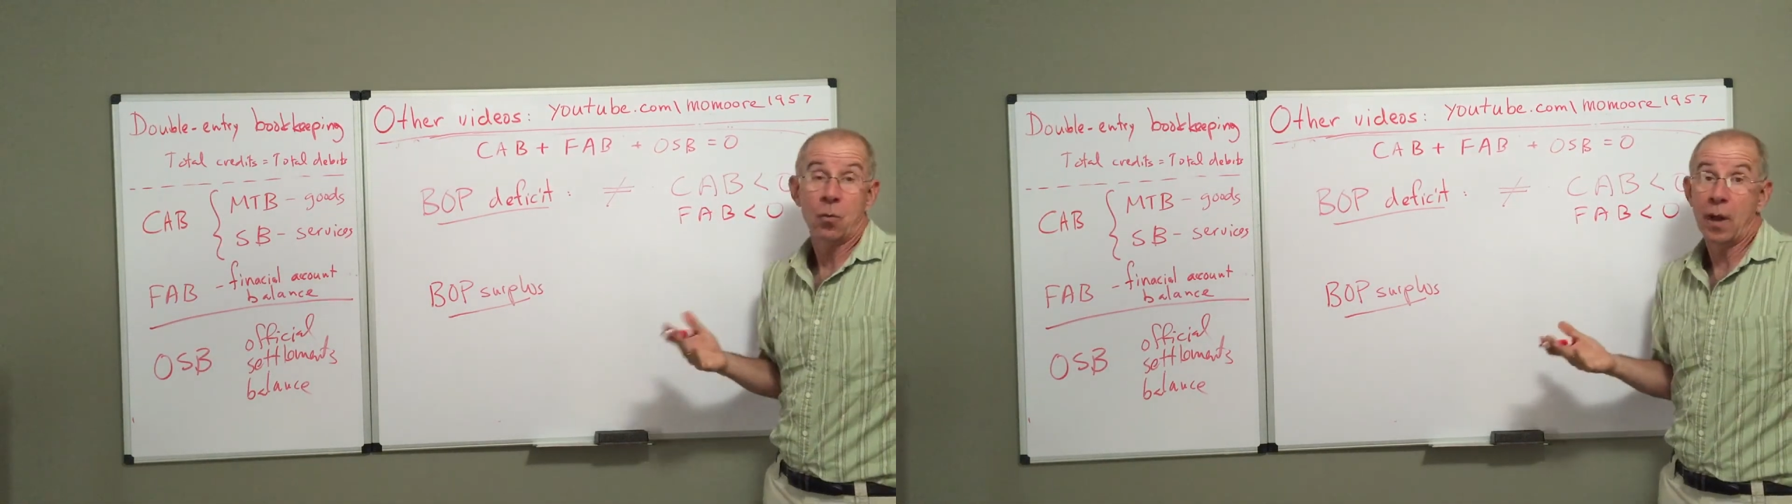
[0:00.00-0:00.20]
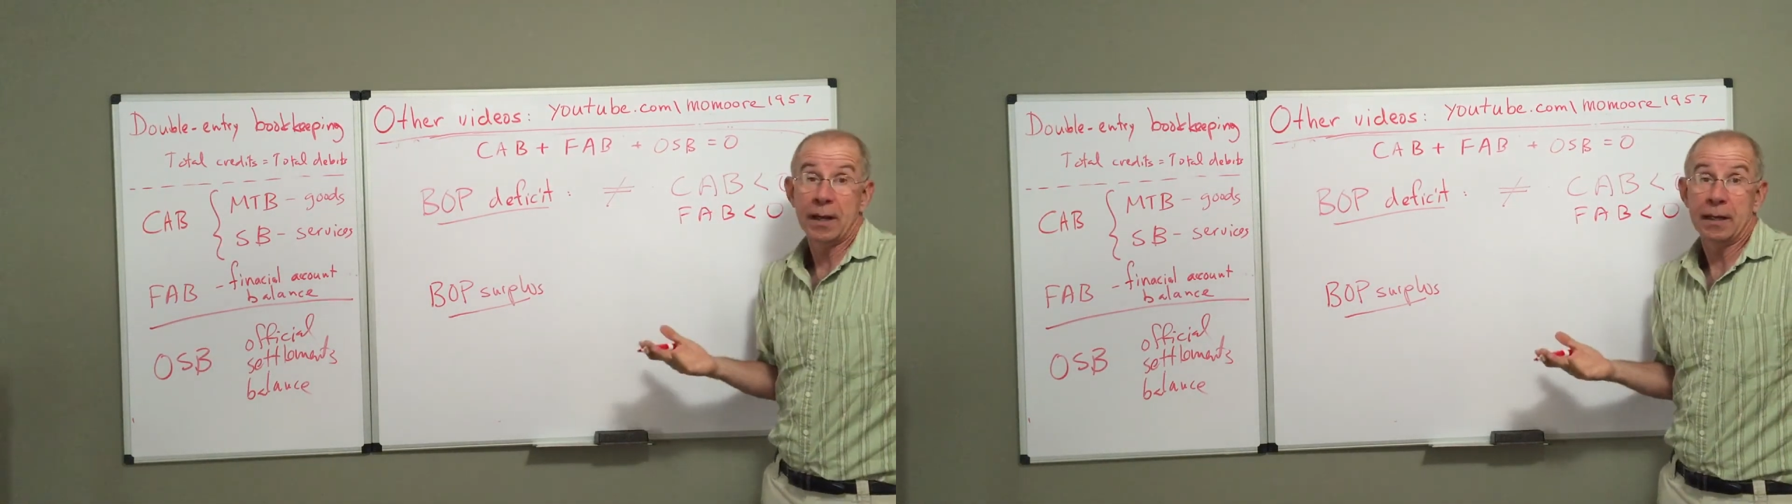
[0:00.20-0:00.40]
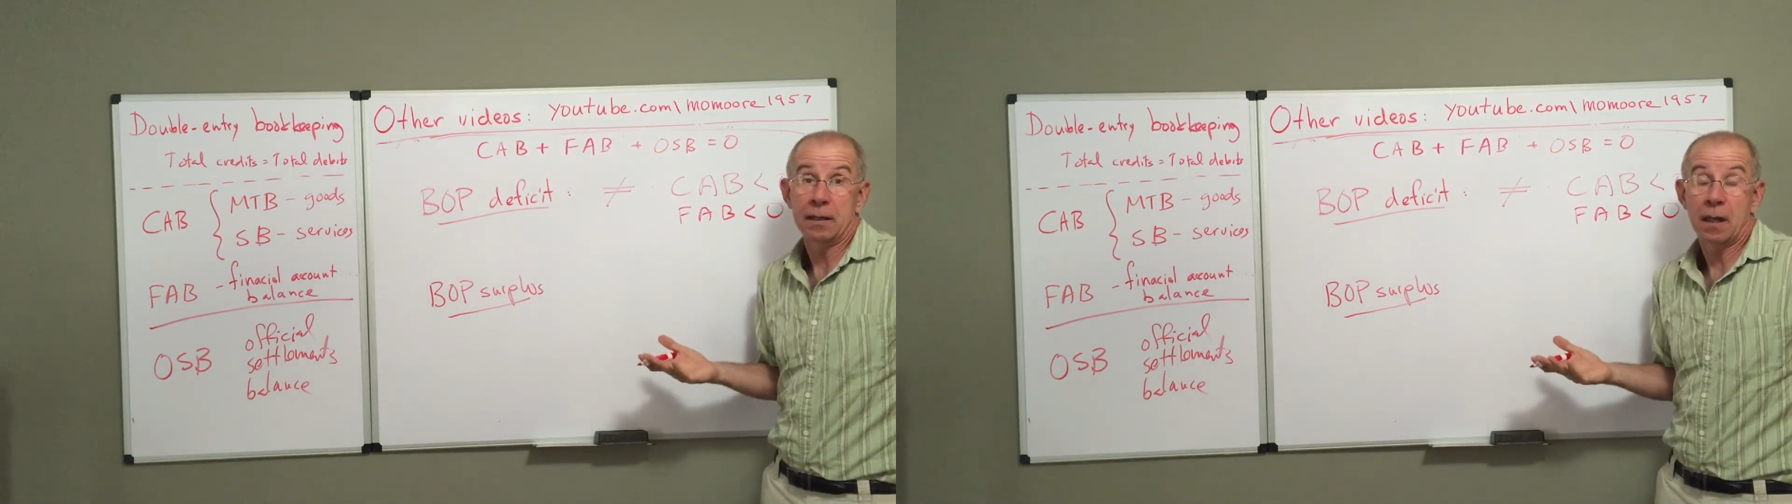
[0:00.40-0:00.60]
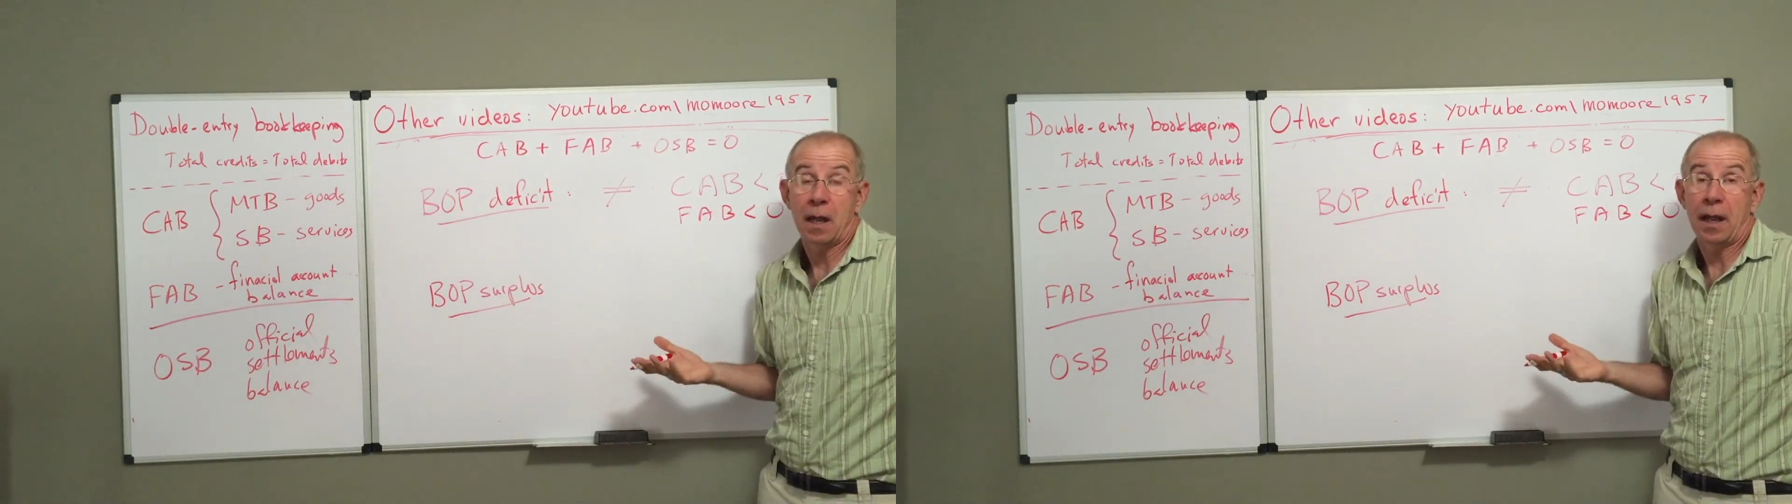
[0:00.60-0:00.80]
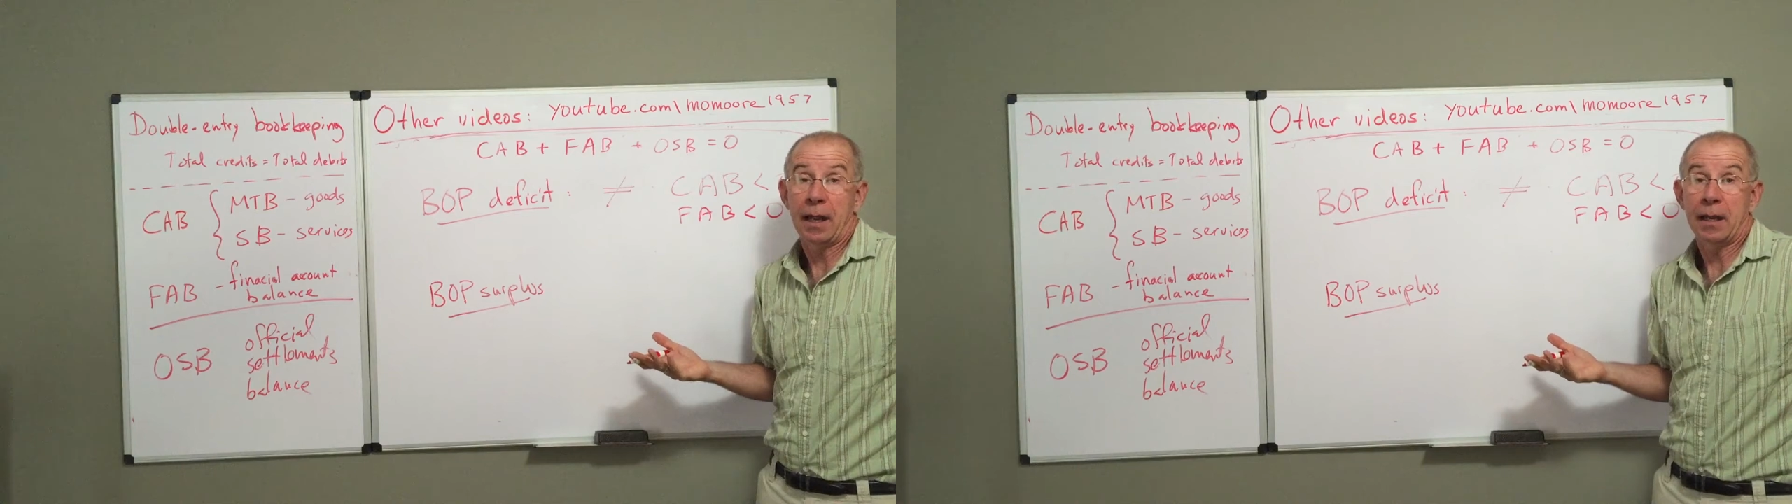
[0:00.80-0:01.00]
running
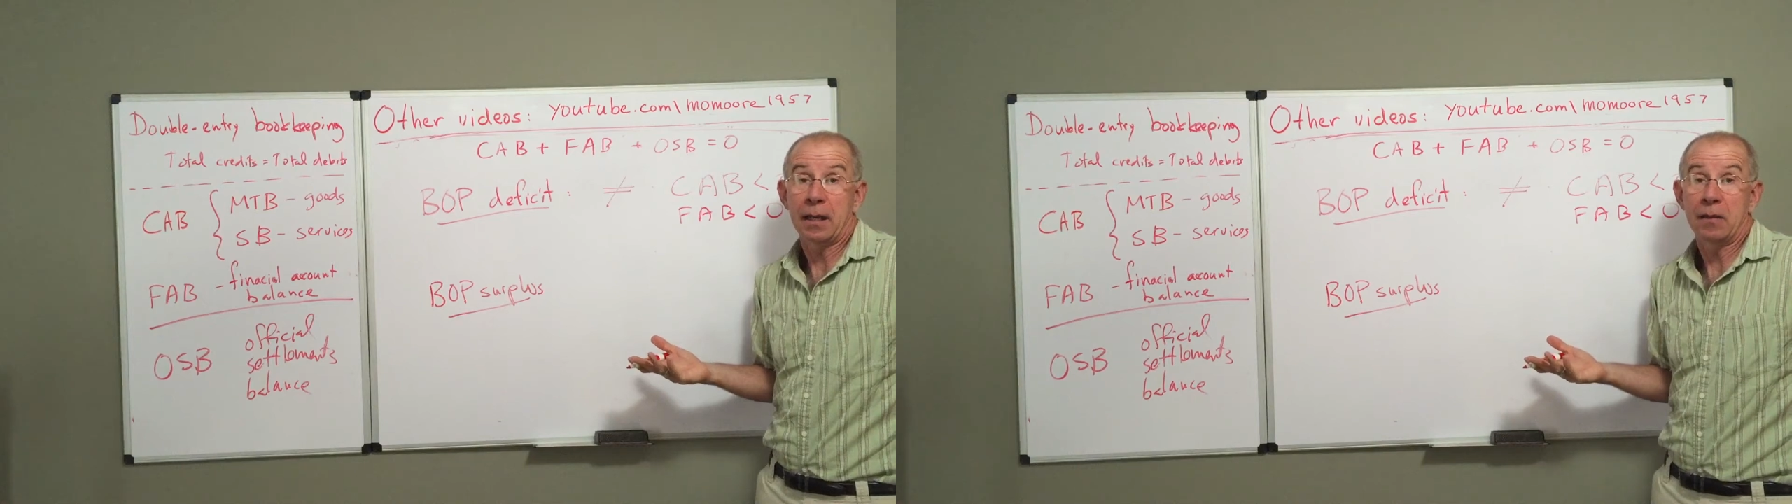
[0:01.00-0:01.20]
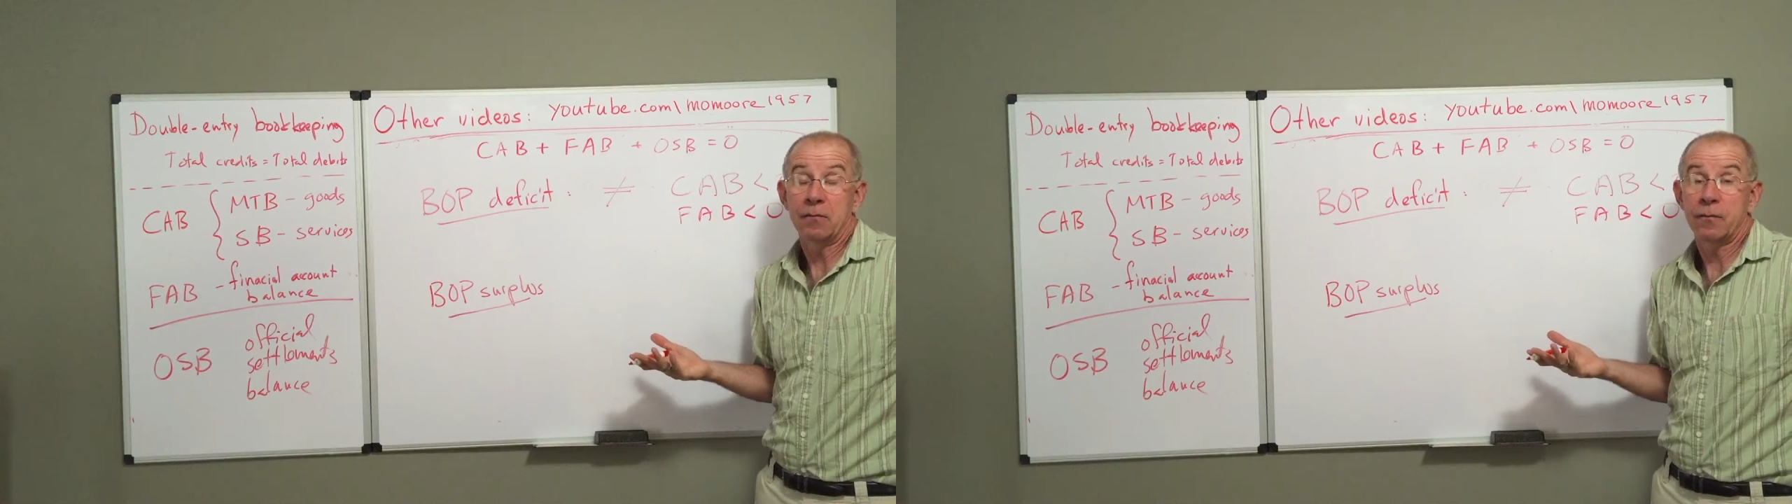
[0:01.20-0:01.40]
a